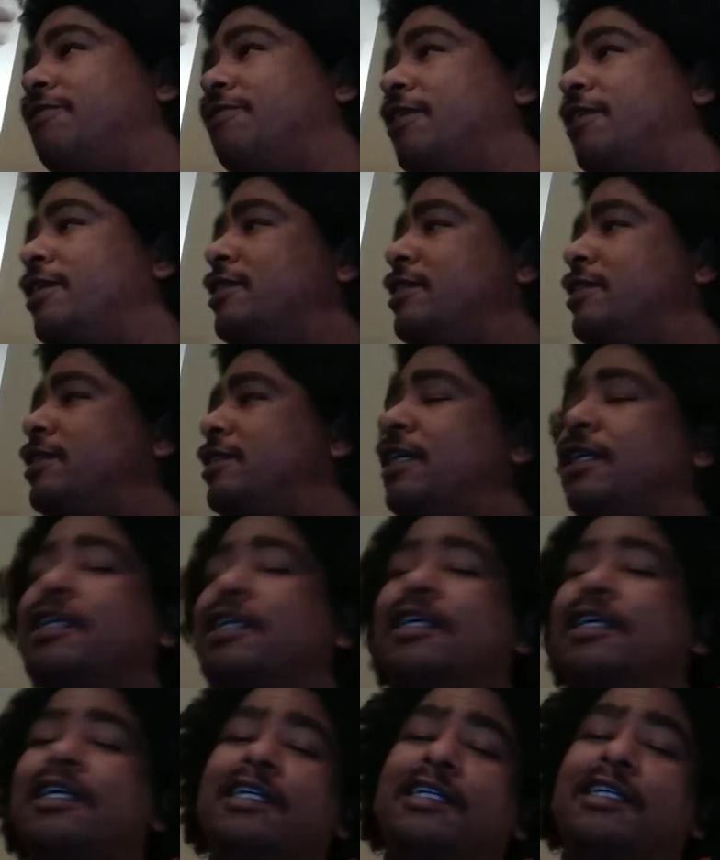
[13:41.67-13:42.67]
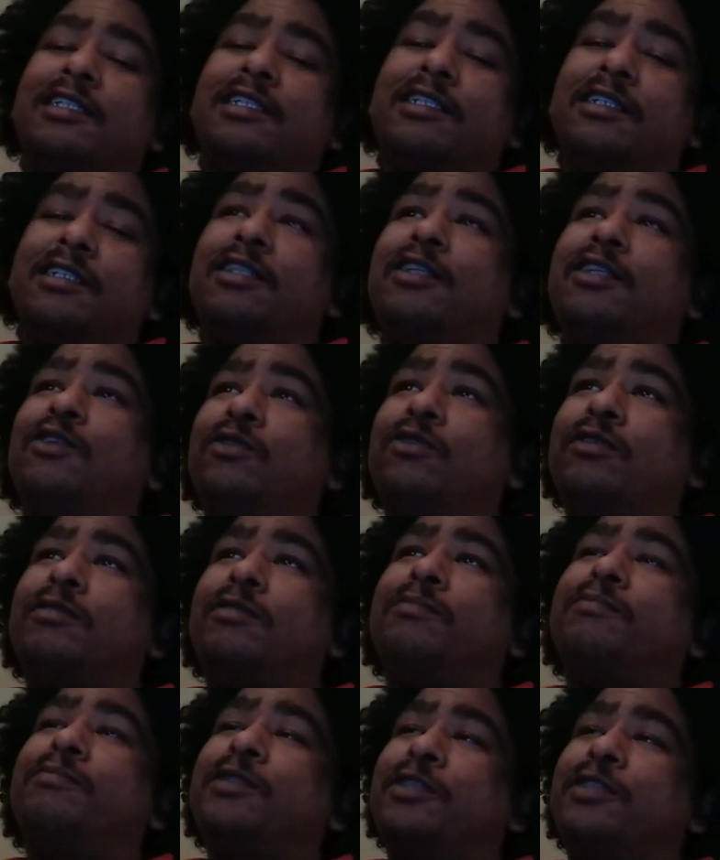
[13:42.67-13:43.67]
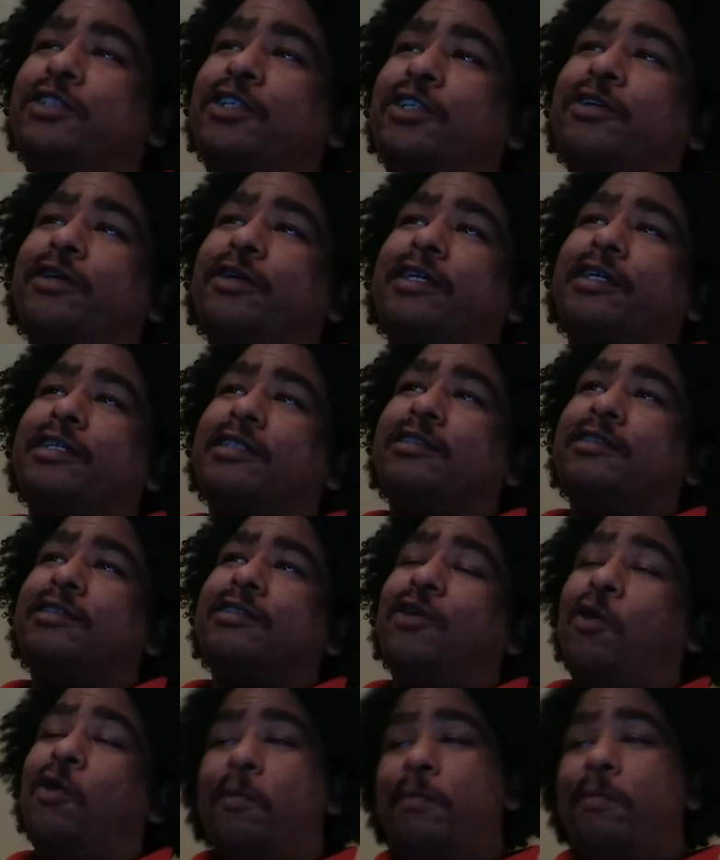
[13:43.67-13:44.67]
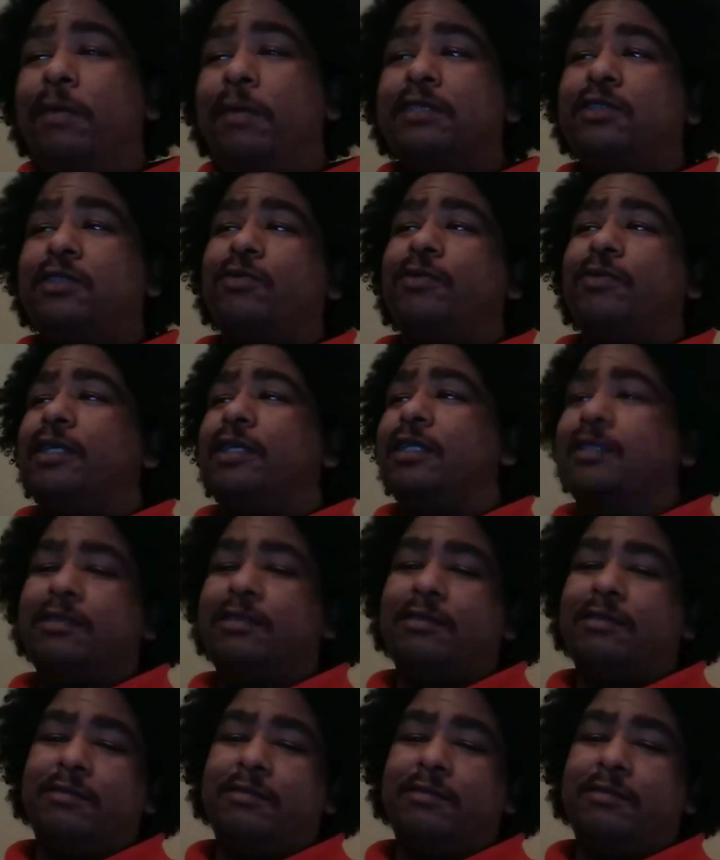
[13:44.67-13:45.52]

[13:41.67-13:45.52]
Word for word: fuck Louis, Missouri. Or misery.